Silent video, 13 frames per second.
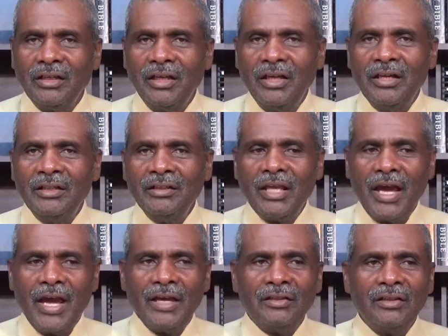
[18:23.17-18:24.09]
in
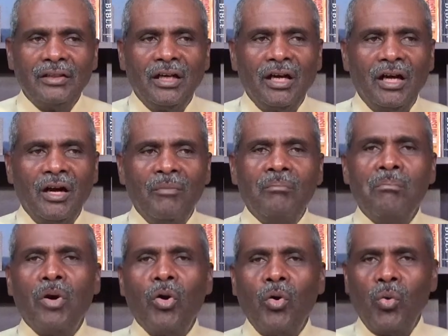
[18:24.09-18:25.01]
that
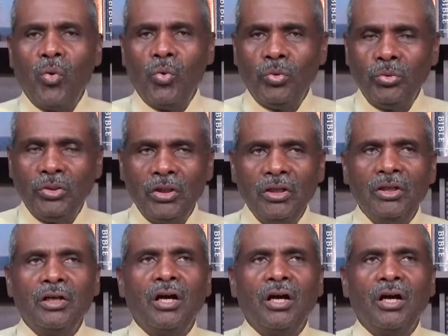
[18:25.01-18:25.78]
mode